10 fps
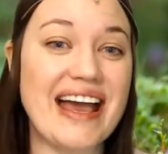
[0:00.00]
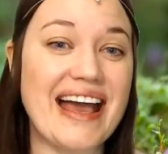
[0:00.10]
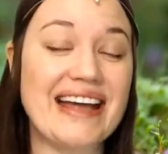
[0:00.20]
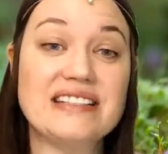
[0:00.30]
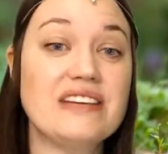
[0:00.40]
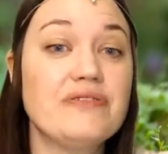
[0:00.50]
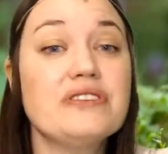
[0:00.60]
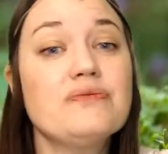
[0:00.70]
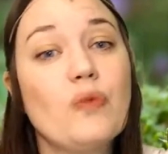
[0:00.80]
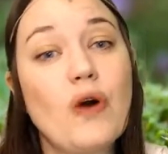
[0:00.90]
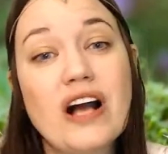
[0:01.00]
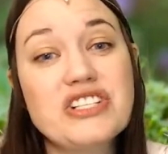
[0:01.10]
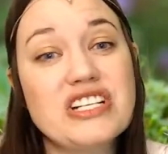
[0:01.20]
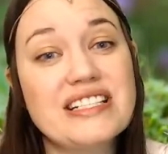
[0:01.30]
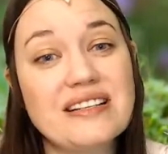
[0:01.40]
And even
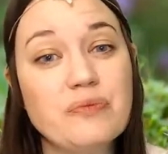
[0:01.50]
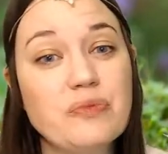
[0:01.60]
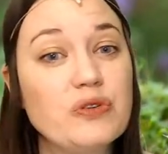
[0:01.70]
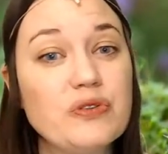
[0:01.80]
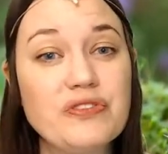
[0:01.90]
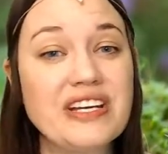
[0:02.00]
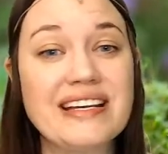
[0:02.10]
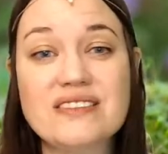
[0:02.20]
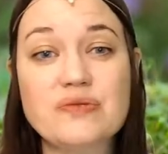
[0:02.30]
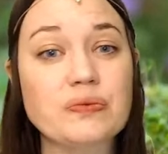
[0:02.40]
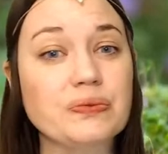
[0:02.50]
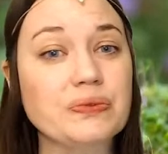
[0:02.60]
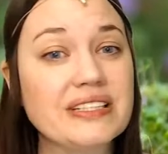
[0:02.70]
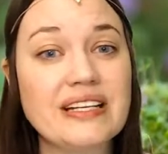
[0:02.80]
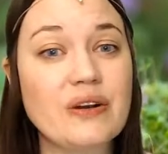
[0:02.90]
watching a movie is
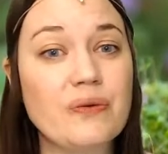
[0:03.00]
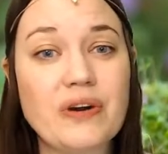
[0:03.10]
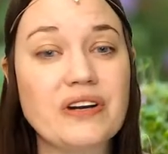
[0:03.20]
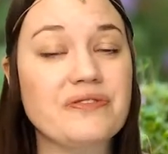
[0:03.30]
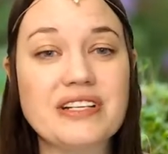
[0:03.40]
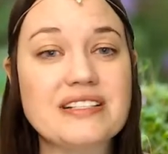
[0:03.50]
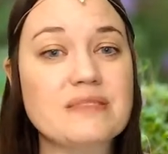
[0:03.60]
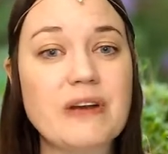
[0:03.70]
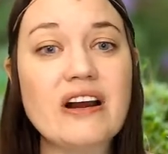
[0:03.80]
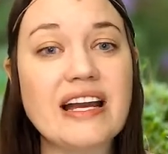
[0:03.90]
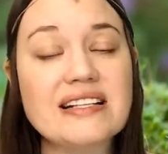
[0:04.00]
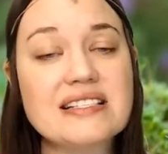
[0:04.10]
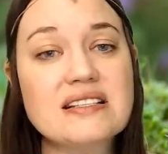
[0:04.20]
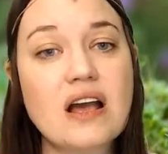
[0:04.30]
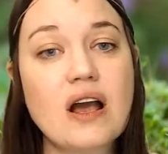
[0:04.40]
really a wonderful
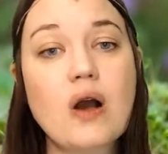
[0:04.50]
experience.